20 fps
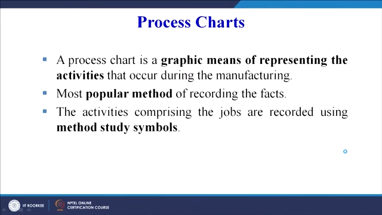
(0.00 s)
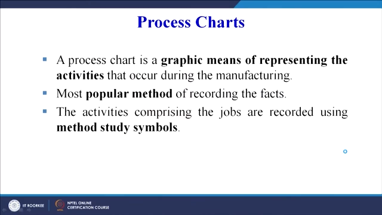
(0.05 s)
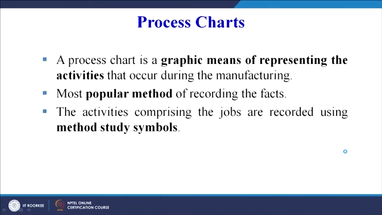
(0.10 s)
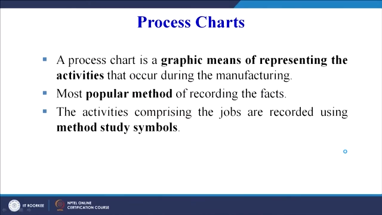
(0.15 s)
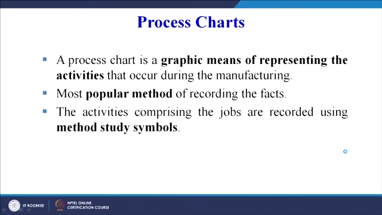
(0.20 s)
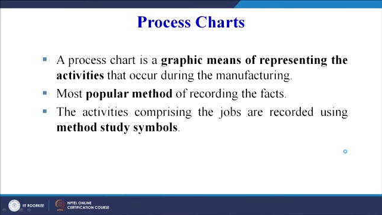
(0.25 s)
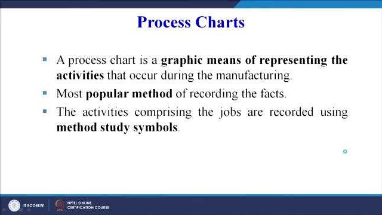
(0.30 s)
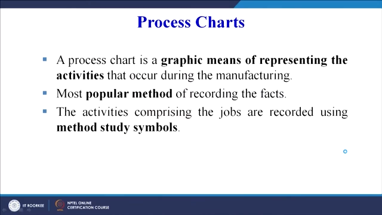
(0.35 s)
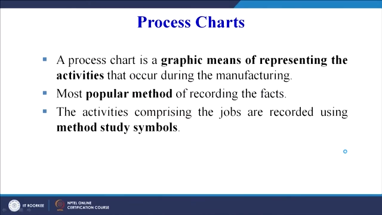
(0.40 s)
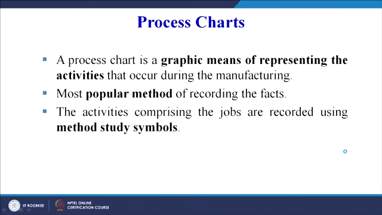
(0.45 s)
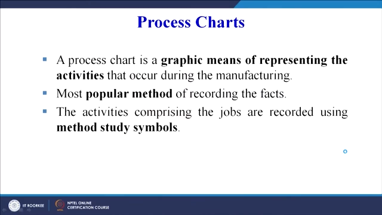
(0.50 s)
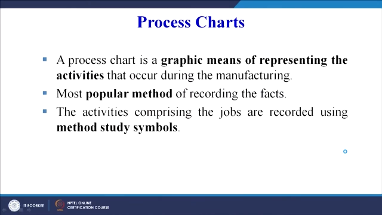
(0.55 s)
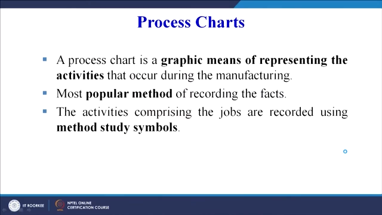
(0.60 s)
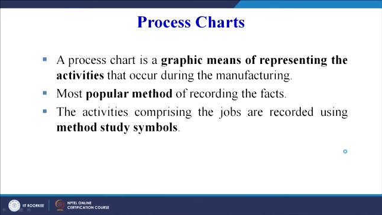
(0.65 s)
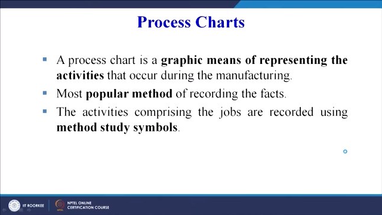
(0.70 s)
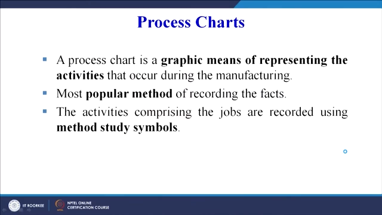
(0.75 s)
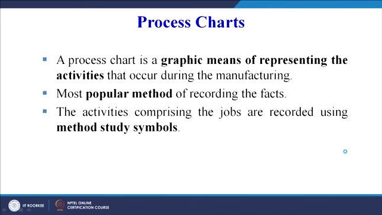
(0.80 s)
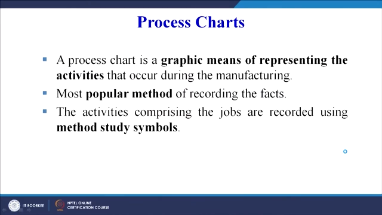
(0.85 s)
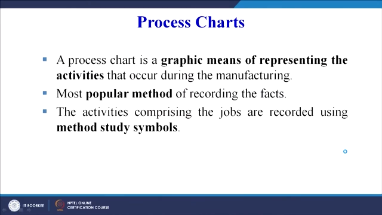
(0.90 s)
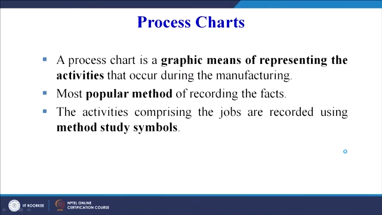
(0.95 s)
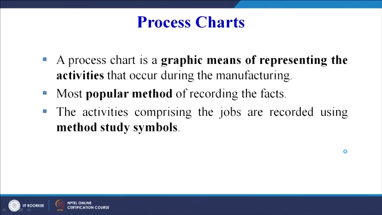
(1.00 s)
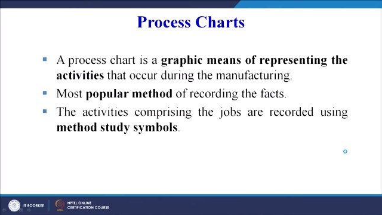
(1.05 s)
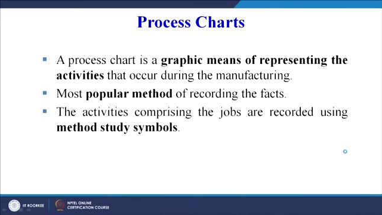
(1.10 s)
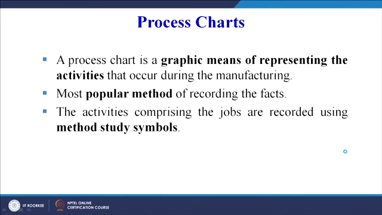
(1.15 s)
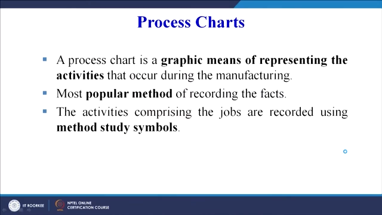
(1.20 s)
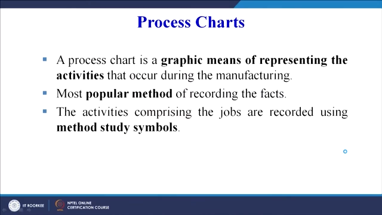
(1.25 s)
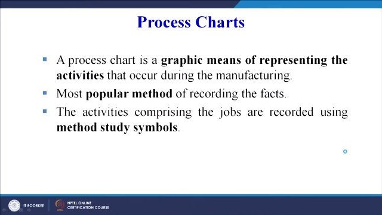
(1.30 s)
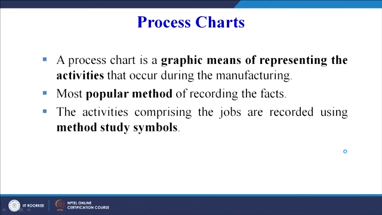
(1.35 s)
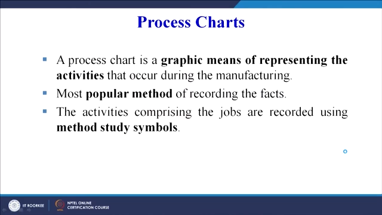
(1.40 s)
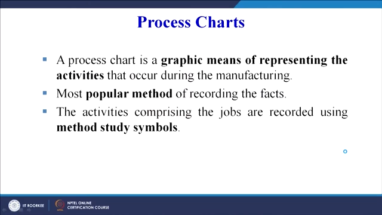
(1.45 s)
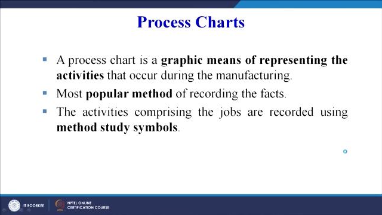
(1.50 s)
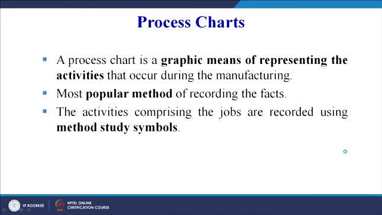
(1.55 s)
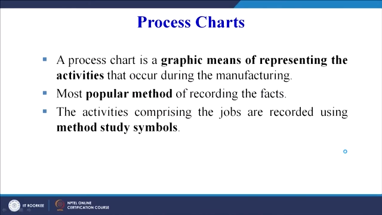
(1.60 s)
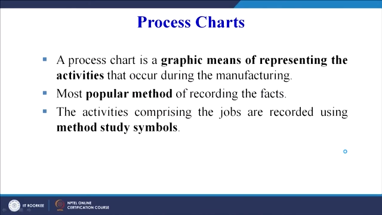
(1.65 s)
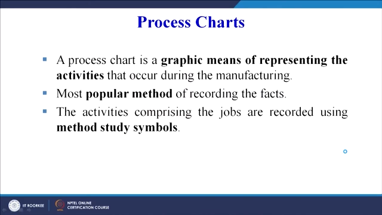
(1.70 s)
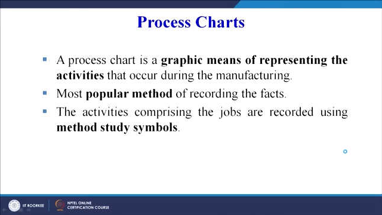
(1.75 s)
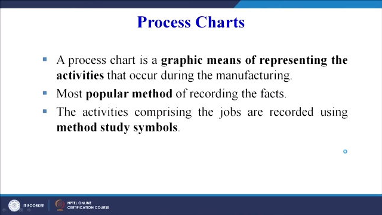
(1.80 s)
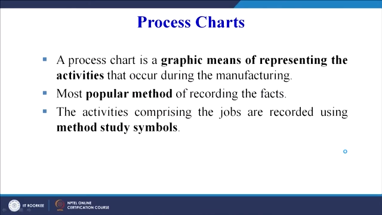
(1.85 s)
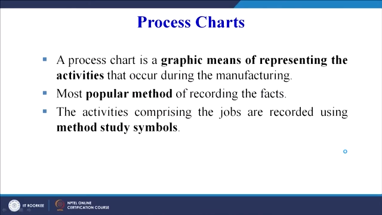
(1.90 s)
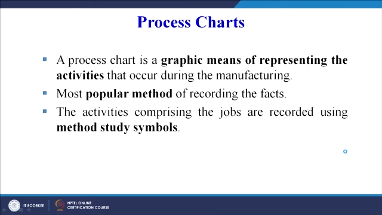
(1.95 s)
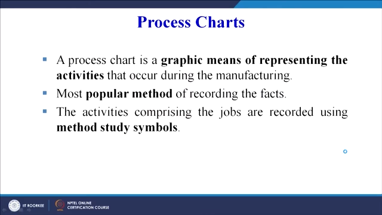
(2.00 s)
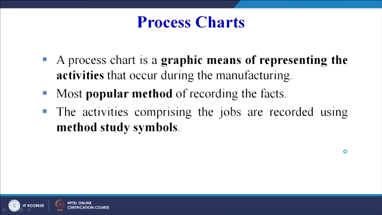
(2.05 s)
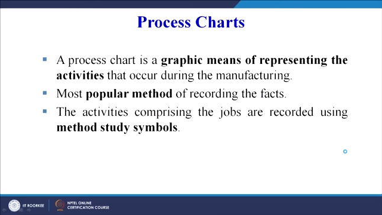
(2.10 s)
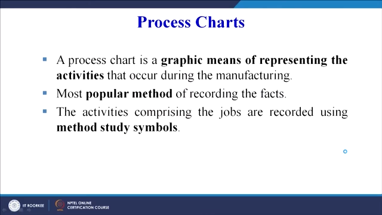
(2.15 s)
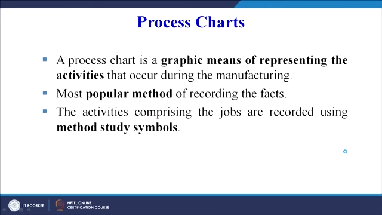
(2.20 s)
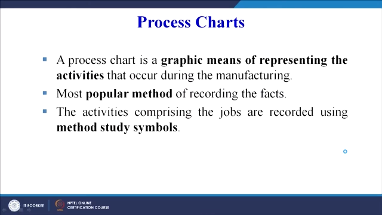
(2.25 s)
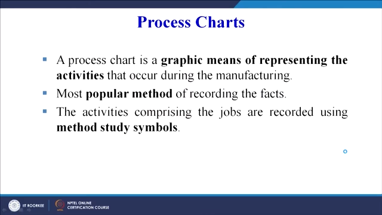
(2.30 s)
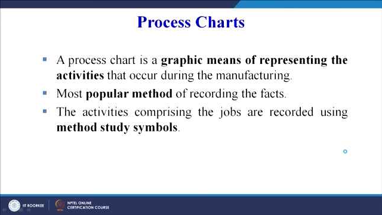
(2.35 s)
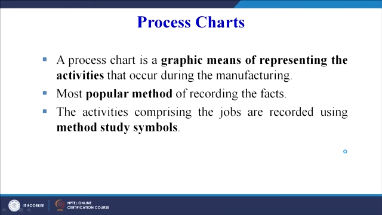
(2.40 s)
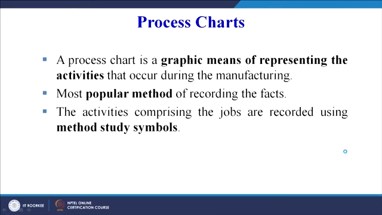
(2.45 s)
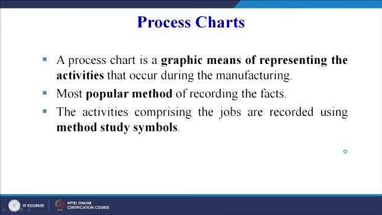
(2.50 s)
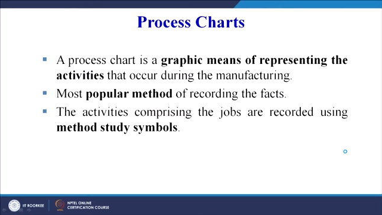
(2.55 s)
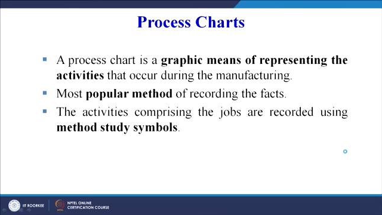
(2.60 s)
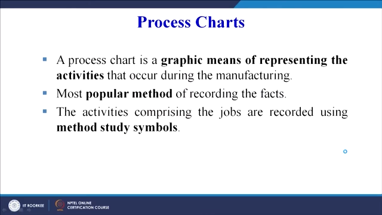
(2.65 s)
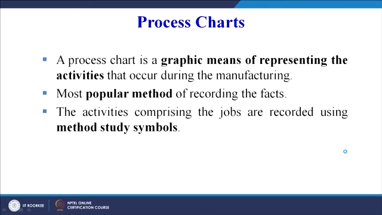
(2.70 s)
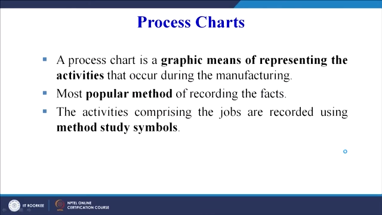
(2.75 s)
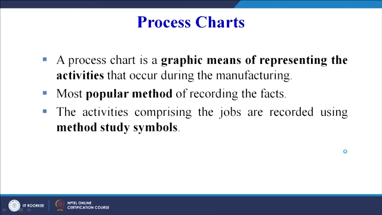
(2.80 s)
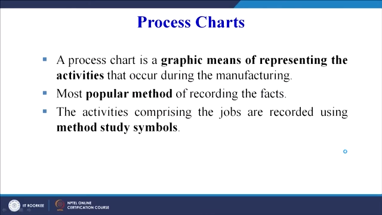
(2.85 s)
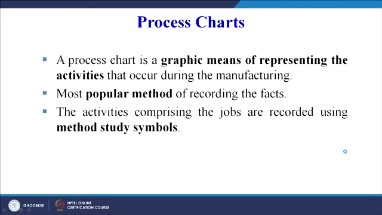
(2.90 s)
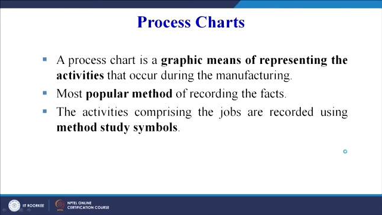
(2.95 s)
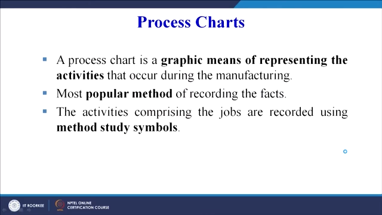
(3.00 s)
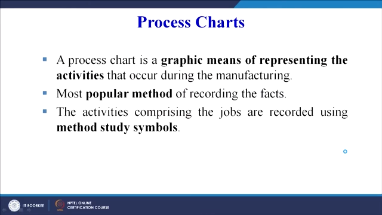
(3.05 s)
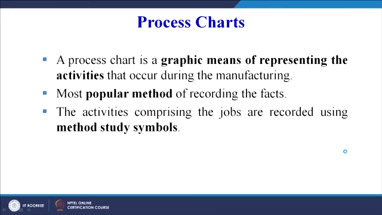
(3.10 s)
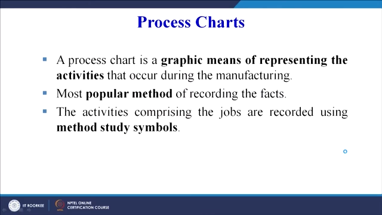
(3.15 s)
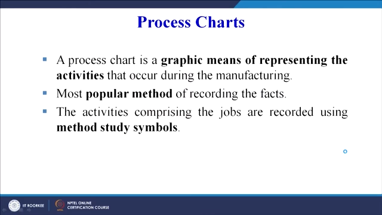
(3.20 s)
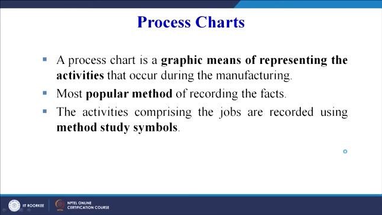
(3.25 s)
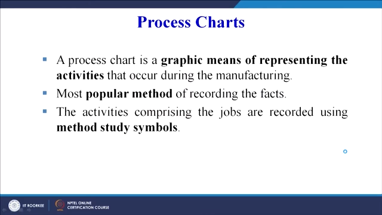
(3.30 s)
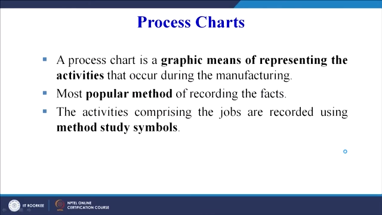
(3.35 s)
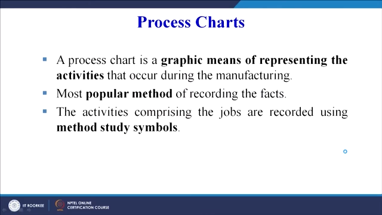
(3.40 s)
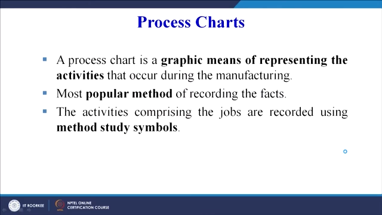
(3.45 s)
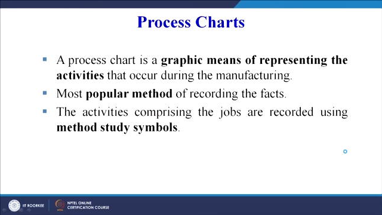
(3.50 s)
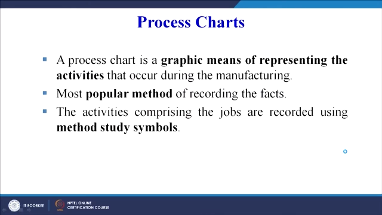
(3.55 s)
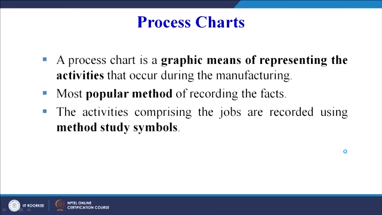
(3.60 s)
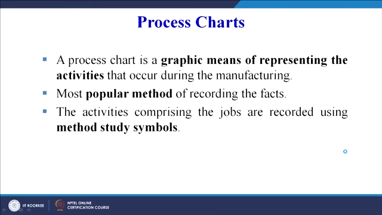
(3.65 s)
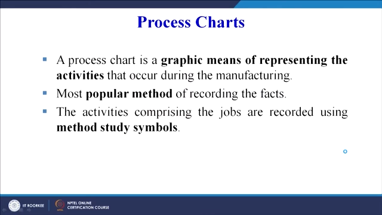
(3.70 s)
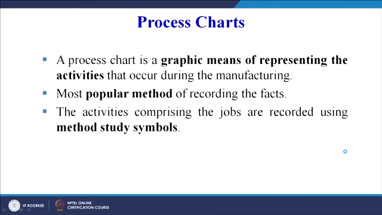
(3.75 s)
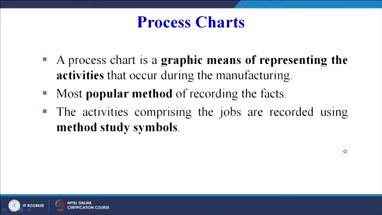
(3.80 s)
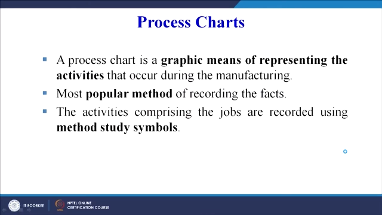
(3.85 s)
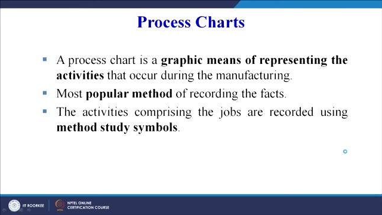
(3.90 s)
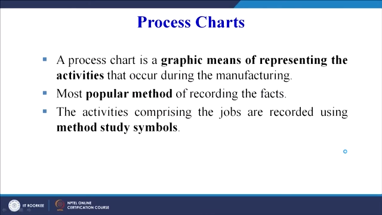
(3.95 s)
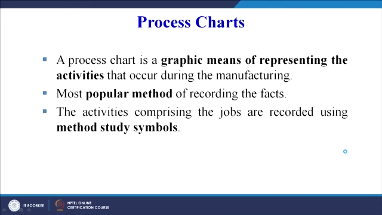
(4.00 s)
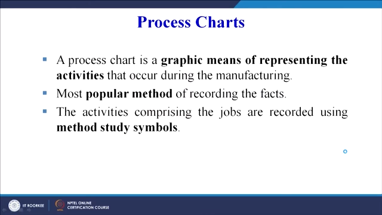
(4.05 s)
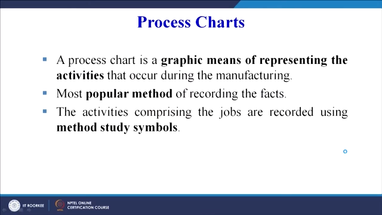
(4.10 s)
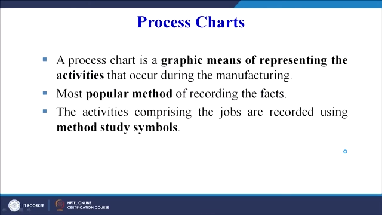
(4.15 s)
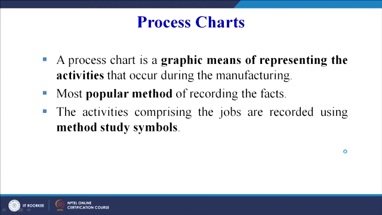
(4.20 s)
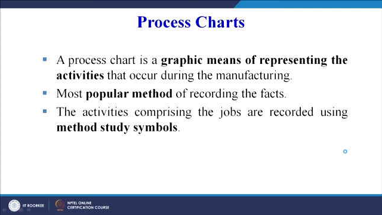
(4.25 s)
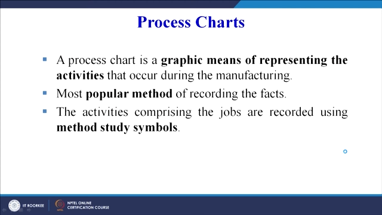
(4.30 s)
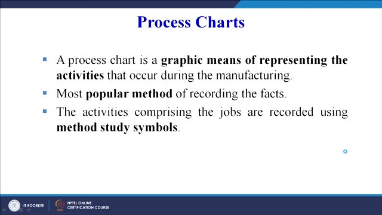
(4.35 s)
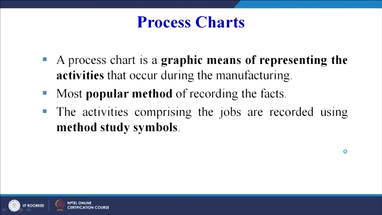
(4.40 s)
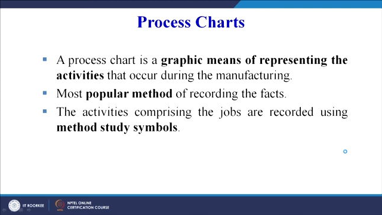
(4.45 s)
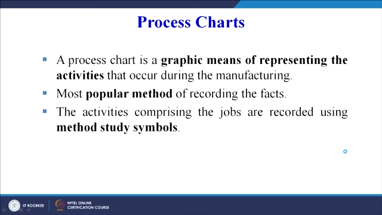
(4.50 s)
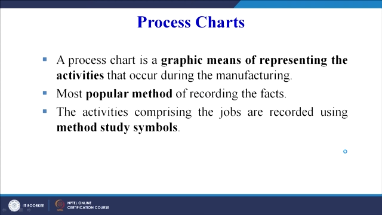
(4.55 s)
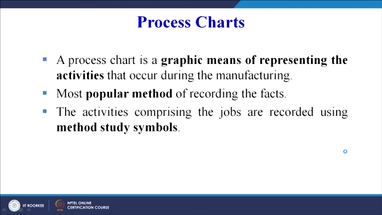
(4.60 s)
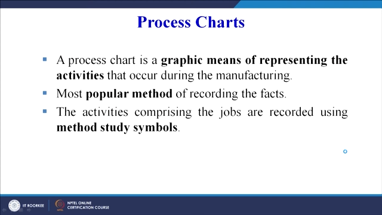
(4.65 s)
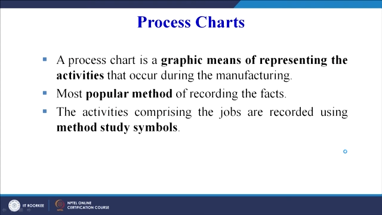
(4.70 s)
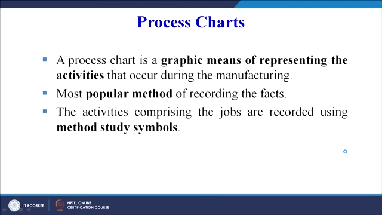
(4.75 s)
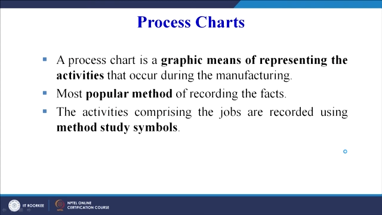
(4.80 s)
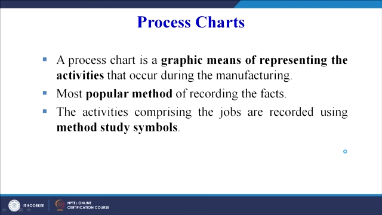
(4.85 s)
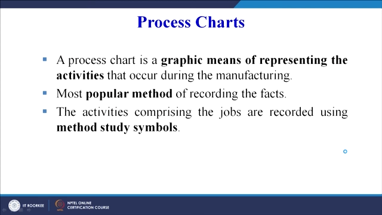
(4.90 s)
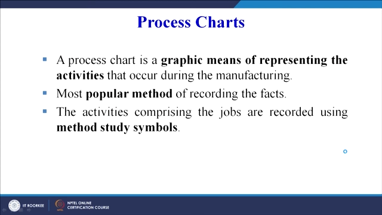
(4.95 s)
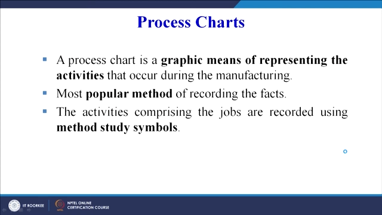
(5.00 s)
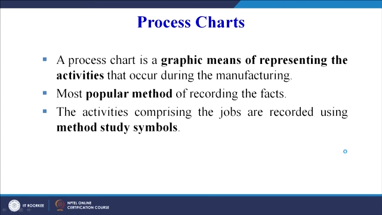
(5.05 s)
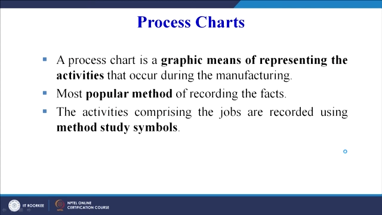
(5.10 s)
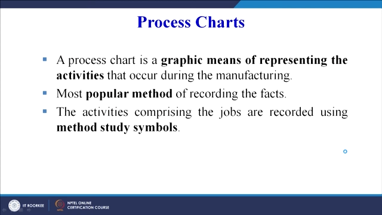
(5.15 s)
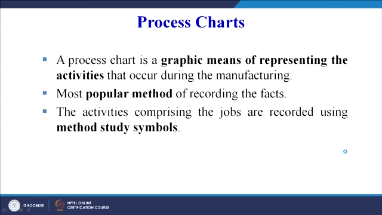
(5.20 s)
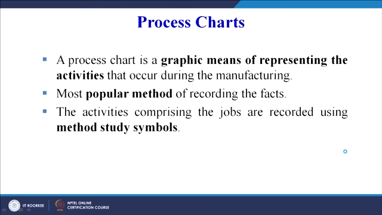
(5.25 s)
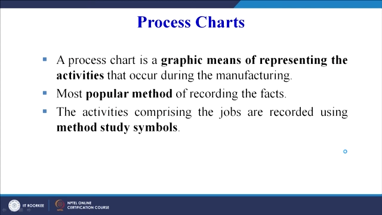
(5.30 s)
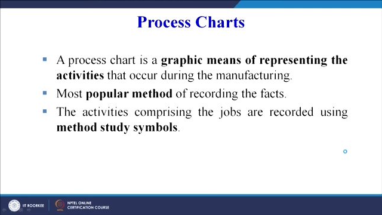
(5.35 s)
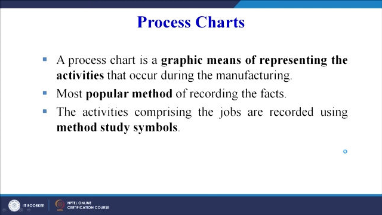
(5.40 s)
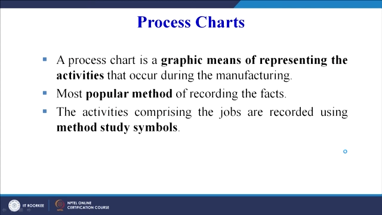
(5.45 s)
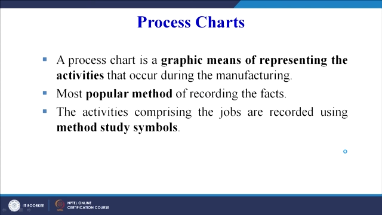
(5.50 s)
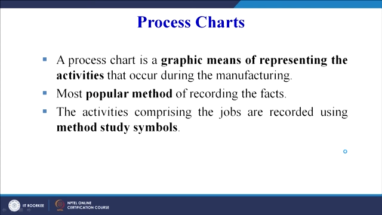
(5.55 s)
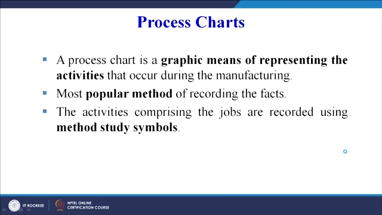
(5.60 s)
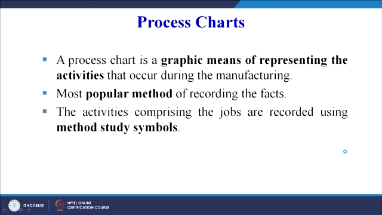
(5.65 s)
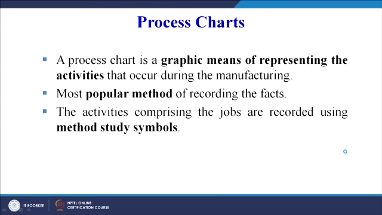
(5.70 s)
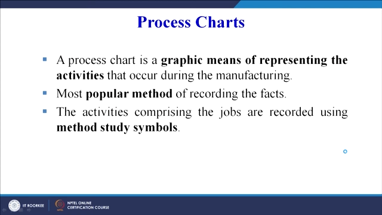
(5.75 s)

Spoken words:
Nobody's mouth can be seen.